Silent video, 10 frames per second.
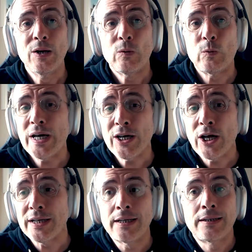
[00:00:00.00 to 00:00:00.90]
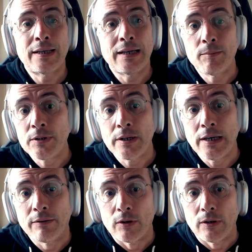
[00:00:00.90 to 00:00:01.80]
We are not at the telemetry
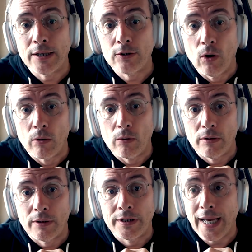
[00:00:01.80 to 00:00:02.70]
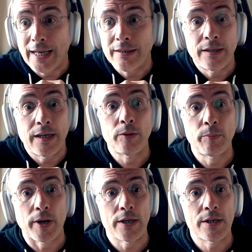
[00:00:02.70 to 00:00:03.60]
level at all yet in the
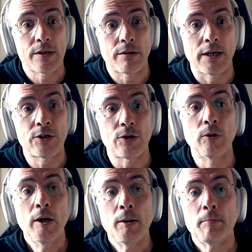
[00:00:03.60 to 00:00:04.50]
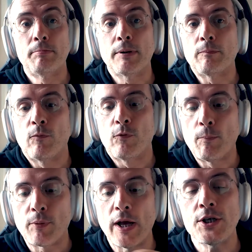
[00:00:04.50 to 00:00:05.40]
enterprise, right? So, but for
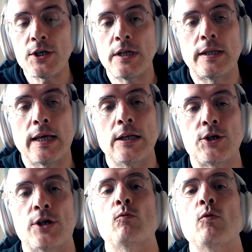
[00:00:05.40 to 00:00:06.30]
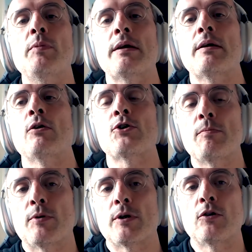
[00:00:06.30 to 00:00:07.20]
process intelligence, will be also
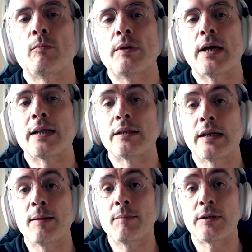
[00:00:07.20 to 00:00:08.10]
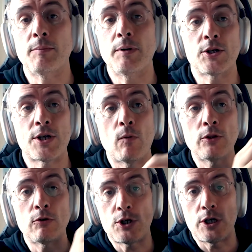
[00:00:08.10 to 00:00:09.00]
important to be at the telemetry, because I want
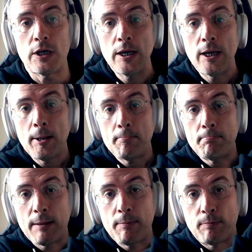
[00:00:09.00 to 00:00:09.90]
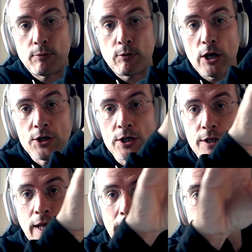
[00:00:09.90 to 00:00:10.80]
to see my process
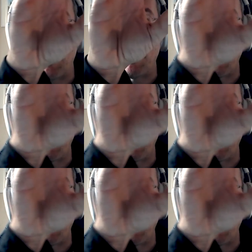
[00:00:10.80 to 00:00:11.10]
diagram